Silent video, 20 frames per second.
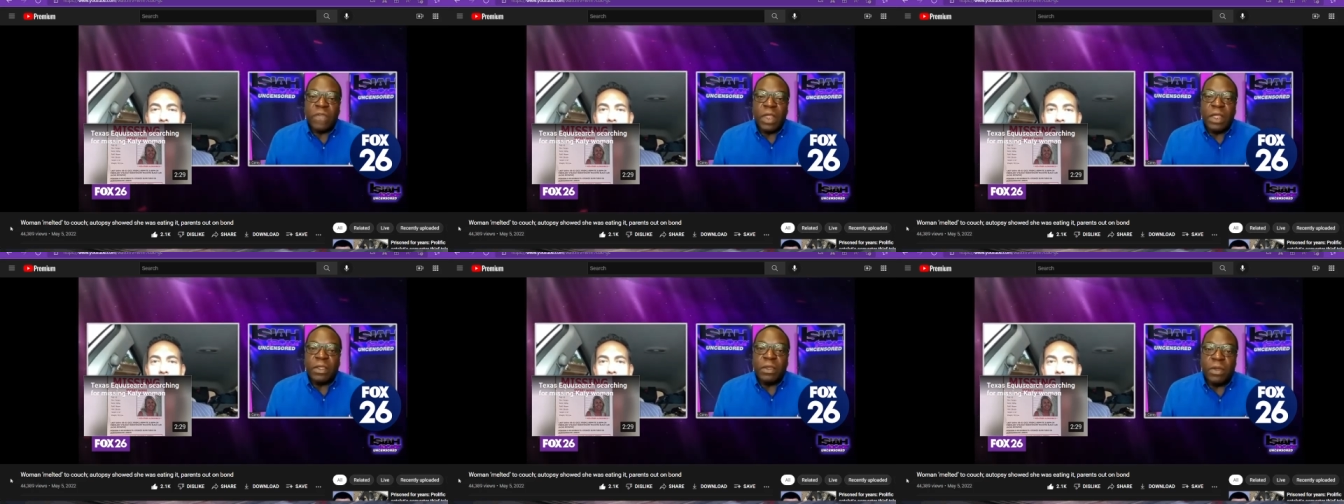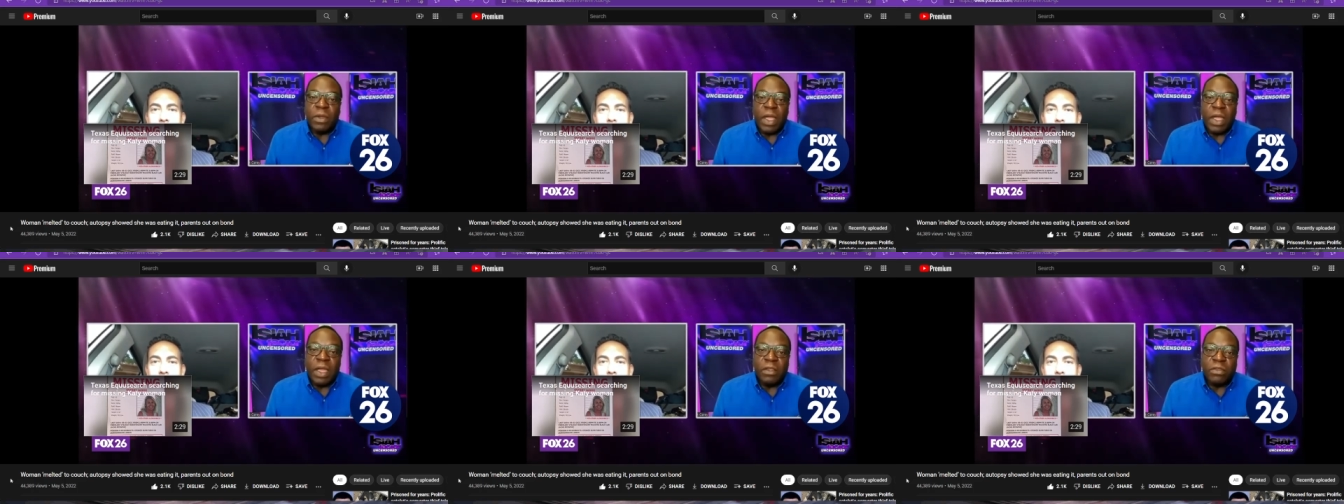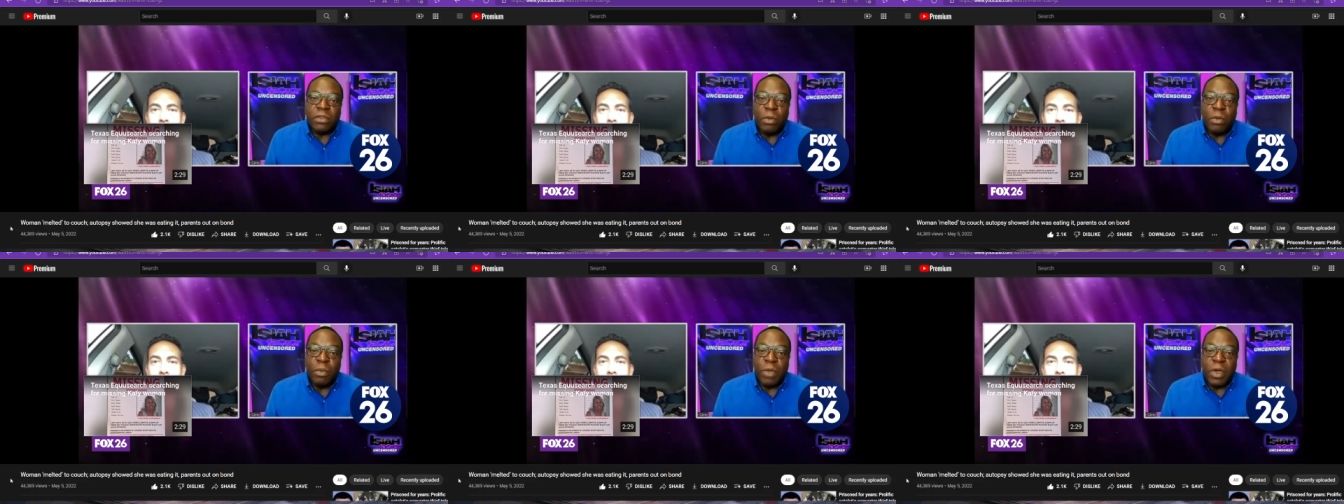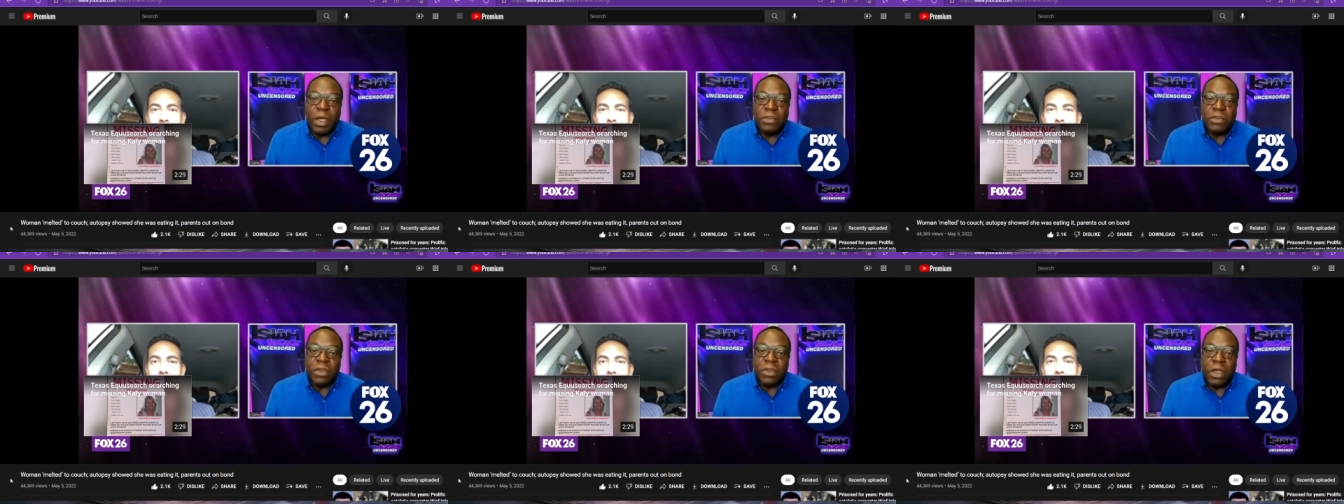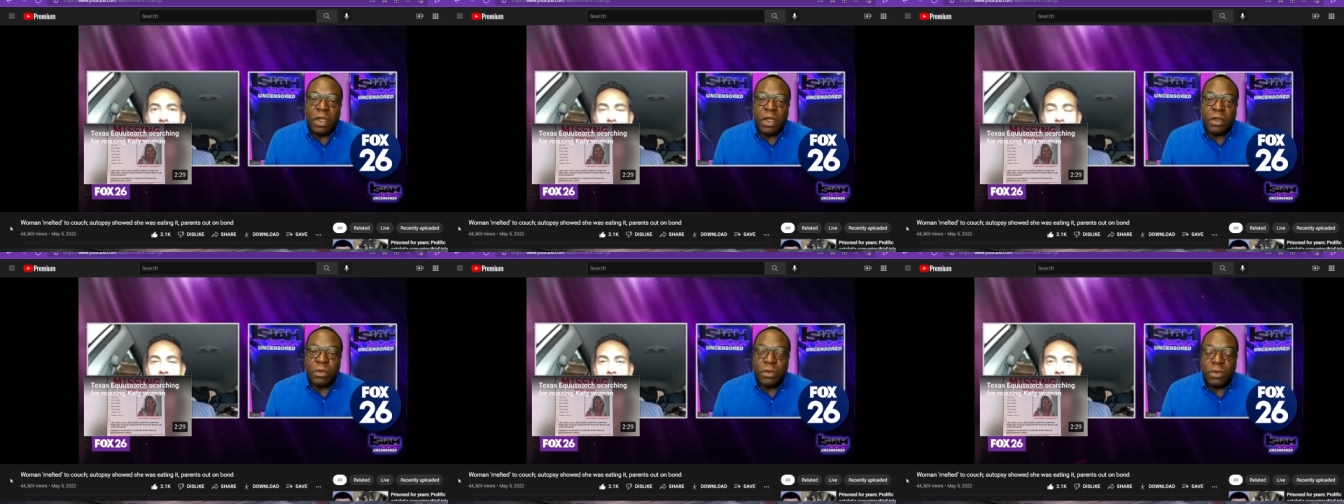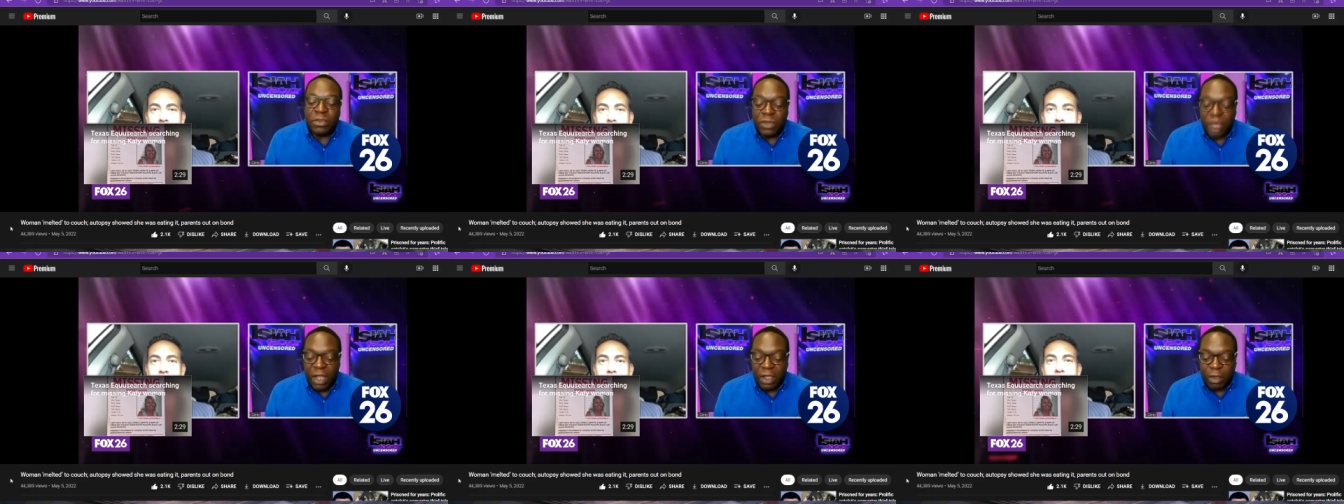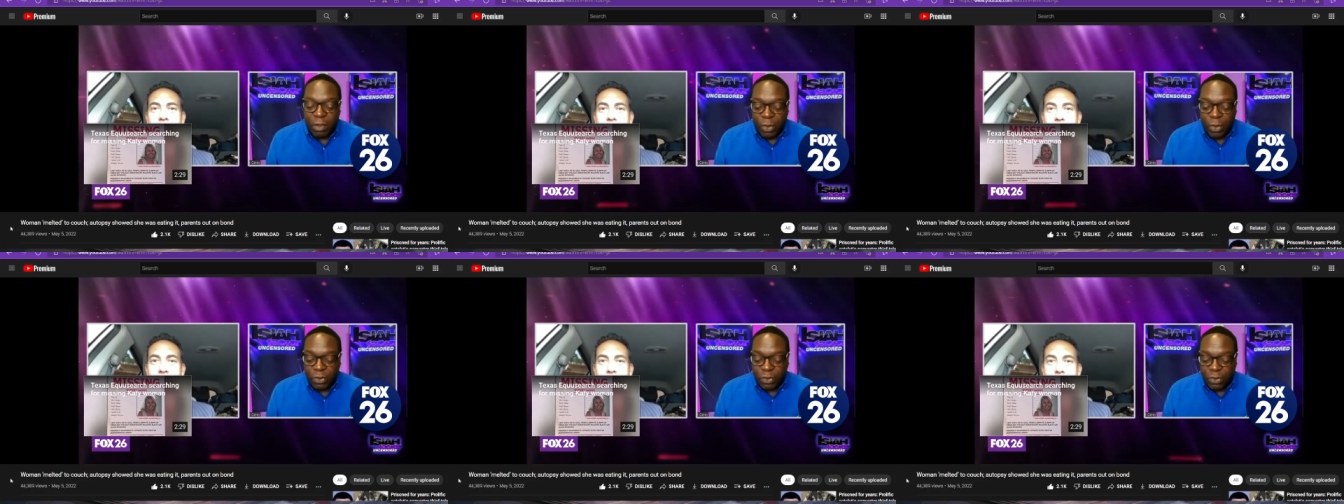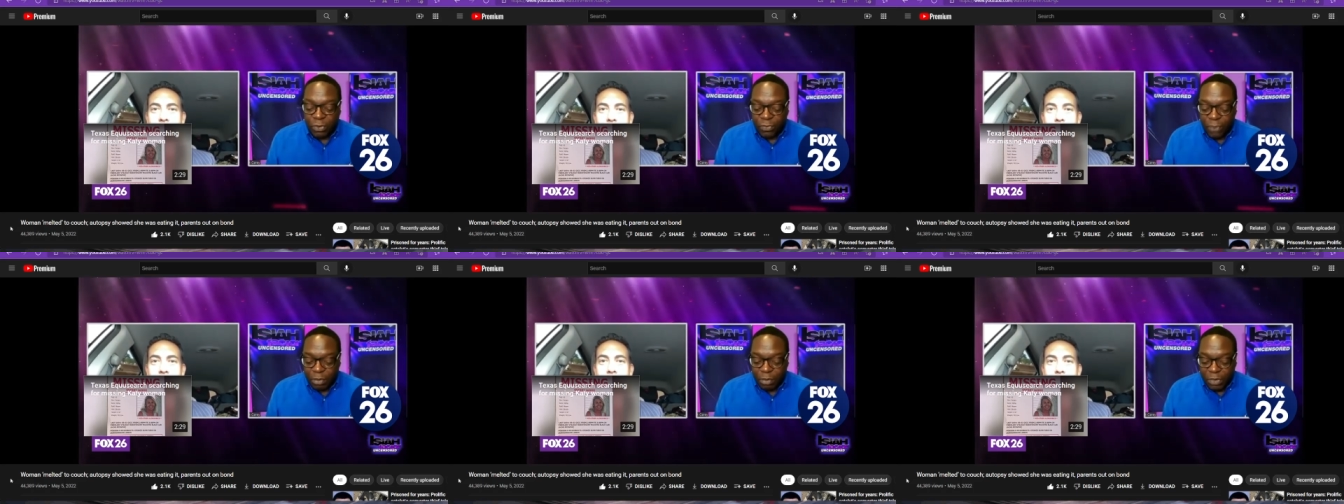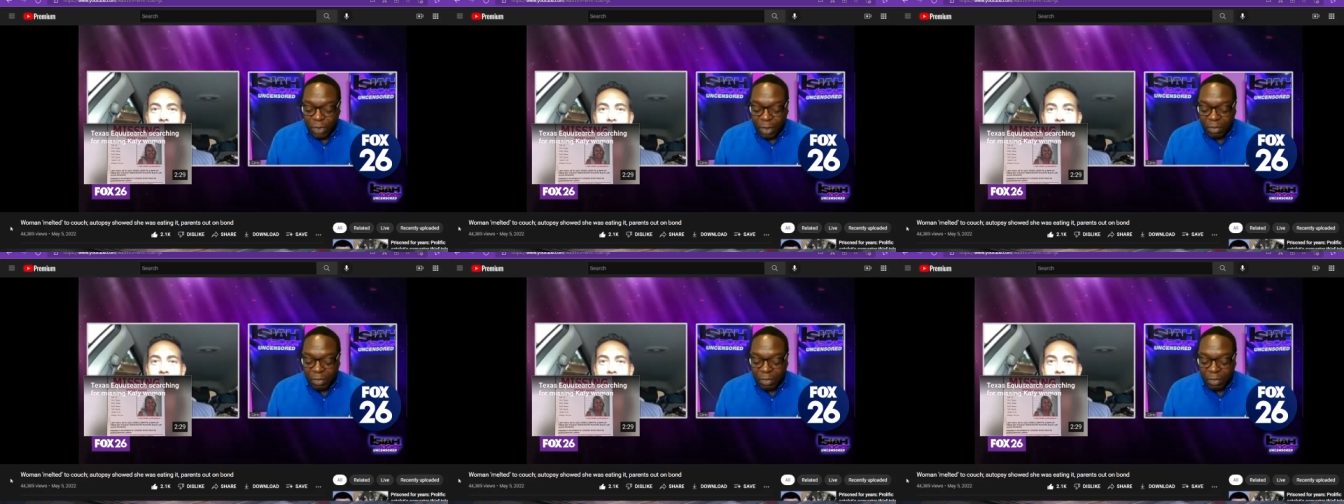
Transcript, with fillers: Thank you guys so much. Uh, Chris Nakamoto from